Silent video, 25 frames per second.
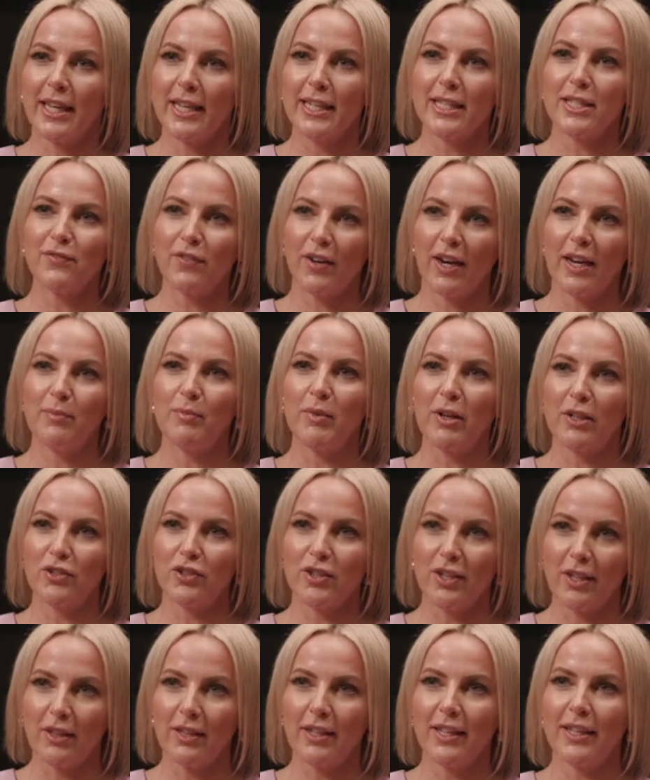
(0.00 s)
Like, it is very
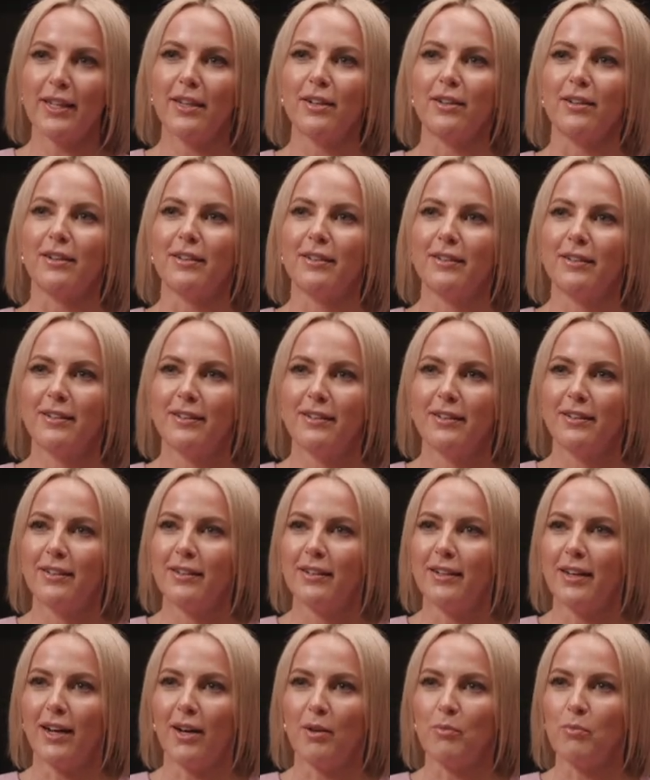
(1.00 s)
much a layer
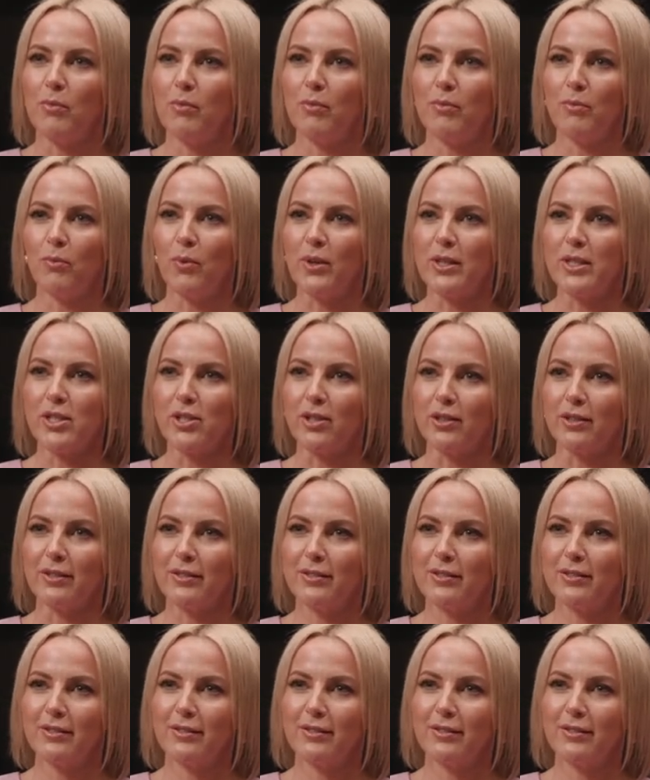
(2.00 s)
winter.